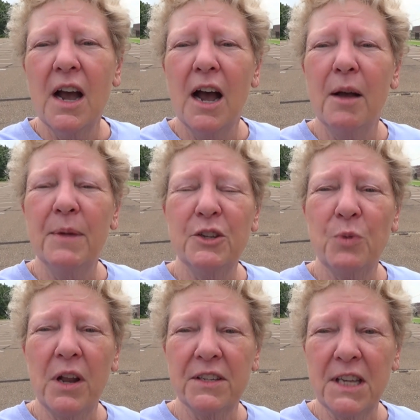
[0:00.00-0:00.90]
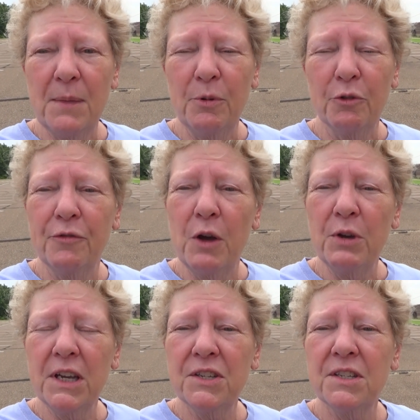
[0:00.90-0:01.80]
as well as keep your
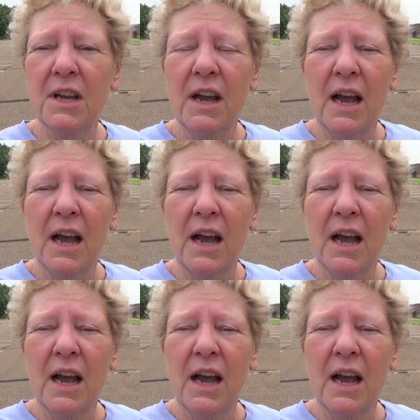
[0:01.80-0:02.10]
focus.